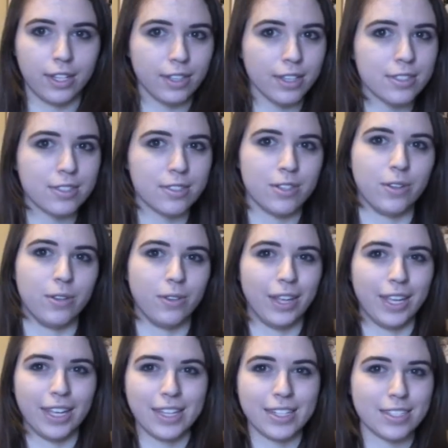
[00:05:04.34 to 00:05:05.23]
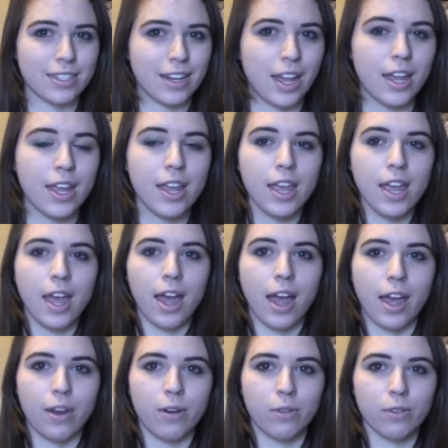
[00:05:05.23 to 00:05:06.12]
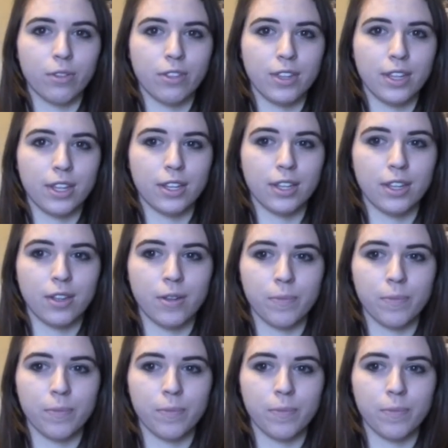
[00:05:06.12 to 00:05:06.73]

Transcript: listen to. Like, it's not, I don't think